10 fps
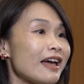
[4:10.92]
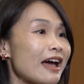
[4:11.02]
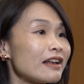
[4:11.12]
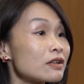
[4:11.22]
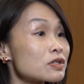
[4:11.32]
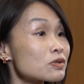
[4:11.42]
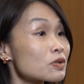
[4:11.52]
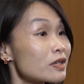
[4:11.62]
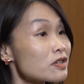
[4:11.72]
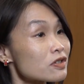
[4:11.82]
And
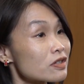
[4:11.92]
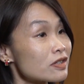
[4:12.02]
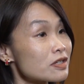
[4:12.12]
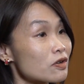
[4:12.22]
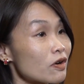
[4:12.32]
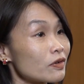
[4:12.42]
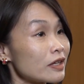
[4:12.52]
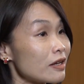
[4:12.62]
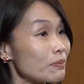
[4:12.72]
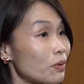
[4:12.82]
so these are
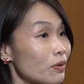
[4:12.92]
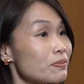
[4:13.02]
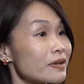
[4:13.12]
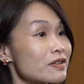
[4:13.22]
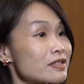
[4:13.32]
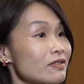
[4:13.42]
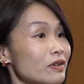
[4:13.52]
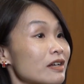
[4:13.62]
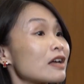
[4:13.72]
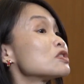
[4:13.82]
really important because
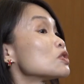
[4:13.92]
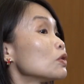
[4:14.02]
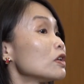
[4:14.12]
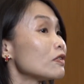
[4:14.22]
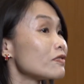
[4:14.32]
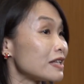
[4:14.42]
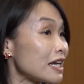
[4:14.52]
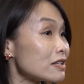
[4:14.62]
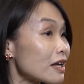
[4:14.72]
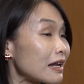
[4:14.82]
you're the custodian of the
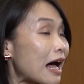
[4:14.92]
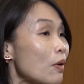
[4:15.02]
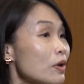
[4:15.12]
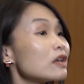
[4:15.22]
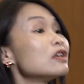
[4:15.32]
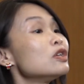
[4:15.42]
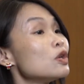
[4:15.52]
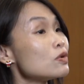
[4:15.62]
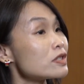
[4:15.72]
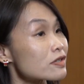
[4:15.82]
data, and how you're going to
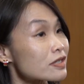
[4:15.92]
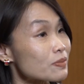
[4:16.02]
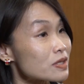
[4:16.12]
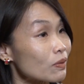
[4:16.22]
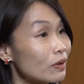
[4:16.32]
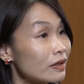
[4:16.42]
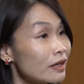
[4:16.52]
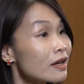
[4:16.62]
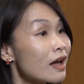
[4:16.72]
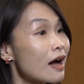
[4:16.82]
use it
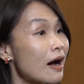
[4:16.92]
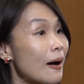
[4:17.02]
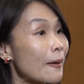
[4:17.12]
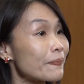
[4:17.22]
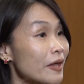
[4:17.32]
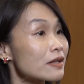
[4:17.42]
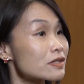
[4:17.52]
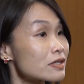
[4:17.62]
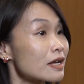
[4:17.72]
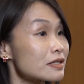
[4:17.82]
subsequently,
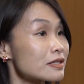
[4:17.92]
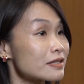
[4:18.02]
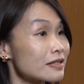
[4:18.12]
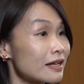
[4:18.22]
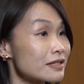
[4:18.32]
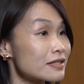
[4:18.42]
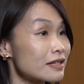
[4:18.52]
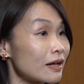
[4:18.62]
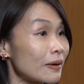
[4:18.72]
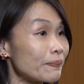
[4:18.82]
that's
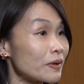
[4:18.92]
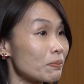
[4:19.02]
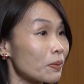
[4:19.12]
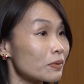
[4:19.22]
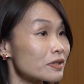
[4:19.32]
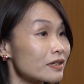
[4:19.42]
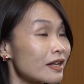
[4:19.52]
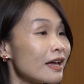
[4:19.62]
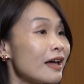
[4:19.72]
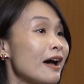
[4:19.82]
important.
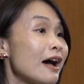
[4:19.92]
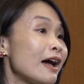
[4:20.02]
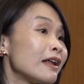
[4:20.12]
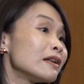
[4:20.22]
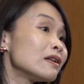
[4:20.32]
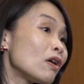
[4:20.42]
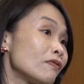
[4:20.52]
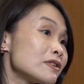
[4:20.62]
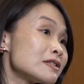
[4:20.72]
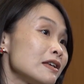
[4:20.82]
And
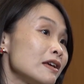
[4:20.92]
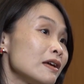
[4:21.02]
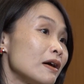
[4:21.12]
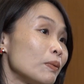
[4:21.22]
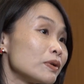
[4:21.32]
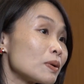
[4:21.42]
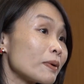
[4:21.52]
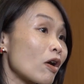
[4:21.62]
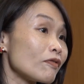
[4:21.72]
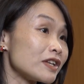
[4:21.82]
obviously, we talk
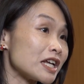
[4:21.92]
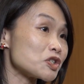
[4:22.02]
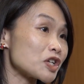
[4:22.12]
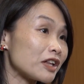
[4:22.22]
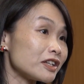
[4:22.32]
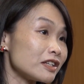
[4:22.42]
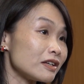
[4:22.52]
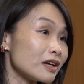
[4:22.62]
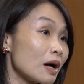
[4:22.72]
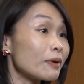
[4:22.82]
about
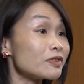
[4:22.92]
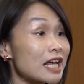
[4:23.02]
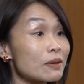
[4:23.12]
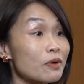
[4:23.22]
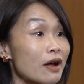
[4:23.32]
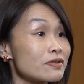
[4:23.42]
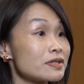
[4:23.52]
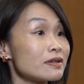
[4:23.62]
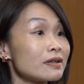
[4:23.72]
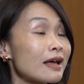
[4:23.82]
confidentiality, about data
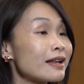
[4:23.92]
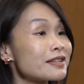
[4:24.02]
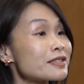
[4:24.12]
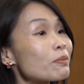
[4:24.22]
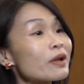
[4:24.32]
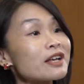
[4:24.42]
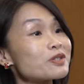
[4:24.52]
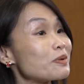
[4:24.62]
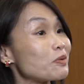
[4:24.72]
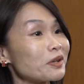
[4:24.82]
privacy, and someone has
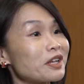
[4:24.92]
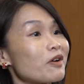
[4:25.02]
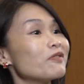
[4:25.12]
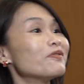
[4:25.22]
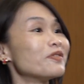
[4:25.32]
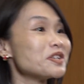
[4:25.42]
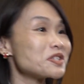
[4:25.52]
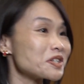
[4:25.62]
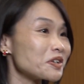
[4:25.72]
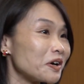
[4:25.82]
to be really
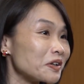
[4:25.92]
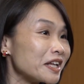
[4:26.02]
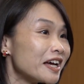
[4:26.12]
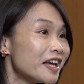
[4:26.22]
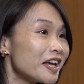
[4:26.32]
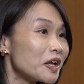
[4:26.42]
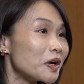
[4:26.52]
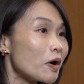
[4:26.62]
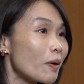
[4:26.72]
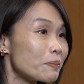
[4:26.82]
conversant on
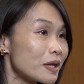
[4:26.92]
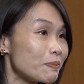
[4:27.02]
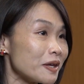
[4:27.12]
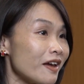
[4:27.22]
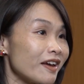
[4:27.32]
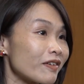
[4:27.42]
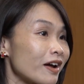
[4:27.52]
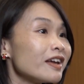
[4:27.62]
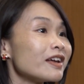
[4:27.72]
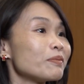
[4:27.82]
on PDPA,
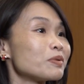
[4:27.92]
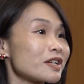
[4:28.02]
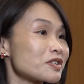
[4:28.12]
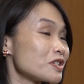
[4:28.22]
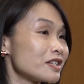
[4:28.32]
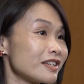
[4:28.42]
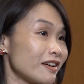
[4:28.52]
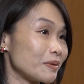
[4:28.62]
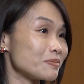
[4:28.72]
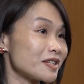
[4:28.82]
right, the Protection
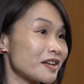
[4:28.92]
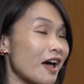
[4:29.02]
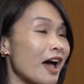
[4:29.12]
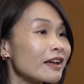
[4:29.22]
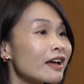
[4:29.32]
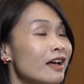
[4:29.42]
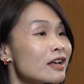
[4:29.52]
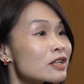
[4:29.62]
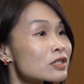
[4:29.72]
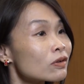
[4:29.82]
Data Act.
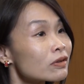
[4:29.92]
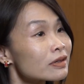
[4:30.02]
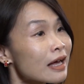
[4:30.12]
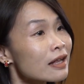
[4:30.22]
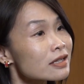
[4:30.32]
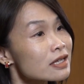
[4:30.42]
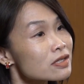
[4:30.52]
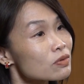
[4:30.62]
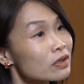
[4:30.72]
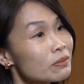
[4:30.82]
So
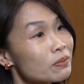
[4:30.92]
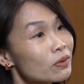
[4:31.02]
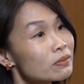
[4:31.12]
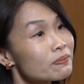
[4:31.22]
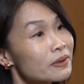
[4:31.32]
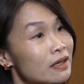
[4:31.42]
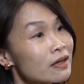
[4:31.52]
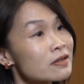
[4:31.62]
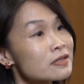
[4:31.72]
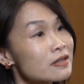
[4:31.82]
that's really important
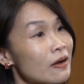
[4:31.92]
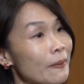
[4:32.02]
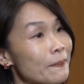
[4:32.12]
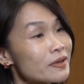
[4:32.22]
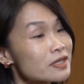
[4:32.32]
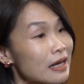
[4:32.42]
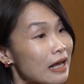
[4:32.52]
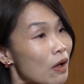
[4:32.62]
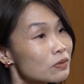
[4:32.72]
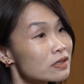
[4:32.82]
because as an
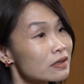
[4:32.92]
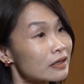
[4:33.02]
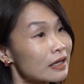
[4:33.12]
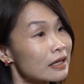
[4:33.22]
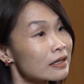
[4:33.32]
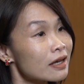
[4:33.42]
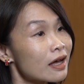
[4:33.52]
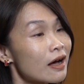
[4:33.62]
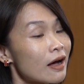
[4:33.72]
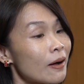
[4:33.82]
accountant, again,
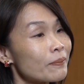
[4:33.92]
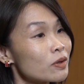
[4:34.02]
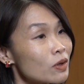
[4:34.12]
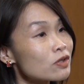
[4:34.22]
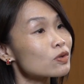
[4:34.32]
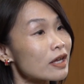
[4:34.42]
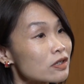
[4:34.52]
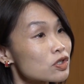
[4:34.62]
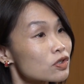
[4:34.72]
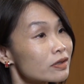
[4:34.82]
you need to
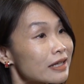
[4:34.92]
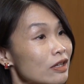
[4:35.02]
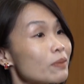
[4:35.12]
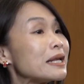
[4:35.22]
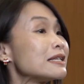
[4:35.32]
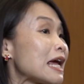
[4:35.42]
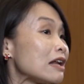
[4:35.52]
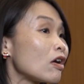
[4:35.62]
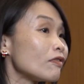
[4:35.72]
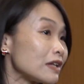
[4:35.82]
ensure that you
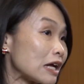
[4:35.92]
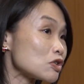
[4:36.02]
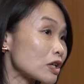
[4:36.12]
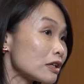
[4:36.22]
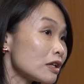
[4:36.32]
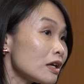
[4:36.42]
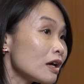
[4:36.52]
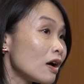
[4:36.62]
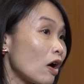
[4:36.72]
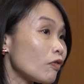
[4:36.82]
maintain confidentiality
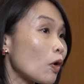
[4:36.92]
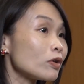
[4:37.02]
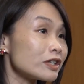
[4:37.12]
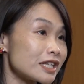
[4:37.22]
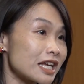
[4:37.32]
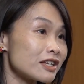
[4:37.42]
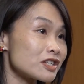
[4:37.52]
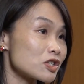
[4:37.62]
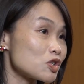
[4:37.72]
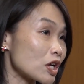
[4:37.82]
of all the data
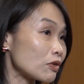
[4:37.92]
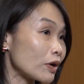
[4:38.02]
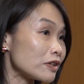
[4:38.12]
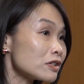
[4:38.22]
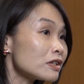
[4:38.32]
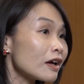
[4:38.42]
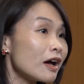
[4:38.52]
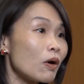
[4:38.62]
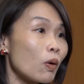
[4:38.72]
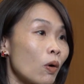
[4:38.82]
that's generated
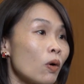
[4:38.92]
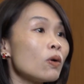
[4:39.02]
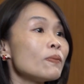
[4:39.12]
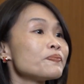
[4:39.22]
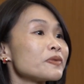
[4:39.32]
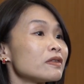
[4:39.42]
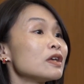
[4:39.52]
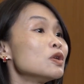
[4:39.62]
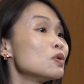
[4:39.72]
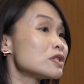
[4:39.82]
or
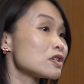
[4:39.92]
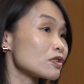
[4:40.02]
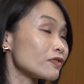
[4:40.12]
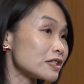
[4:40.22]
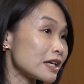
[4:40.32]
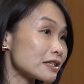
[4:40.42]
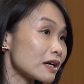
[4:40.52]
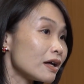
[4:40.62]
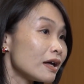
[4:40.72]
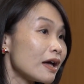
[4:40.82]
the usage of the
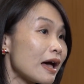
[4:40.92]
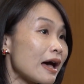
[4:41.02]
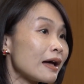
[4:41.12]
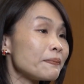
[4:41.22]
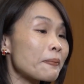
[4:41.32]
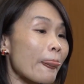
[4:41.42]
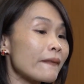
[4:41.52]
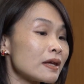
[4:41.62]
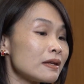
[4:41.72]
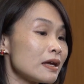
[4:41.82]
data.
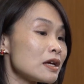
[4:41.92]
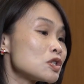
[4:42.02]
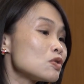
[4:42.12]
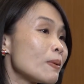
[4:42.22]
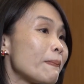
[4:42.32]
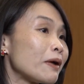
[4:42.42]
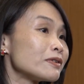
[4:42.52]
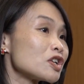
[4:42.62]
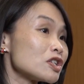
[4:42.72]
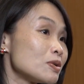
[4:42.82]
And the issue
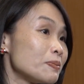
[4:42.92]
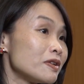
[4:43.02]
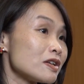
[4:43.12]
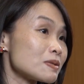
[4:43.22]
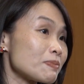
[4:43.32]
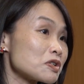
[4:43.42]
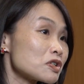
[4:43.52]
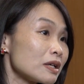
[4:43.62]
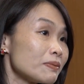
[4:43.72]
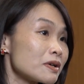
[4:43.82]
about ChatGPT
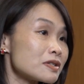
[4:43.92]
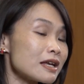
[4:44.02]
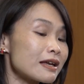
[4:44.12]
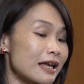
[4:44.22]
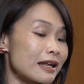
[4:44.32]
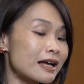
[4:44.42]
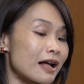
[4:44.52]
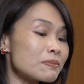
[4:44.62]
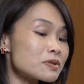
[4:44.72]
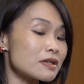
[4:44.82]
especially, because it
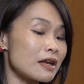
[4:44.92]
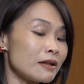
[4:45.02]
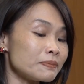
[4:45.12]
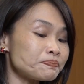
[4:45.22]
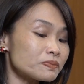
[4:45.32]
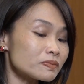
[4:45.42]
comes in,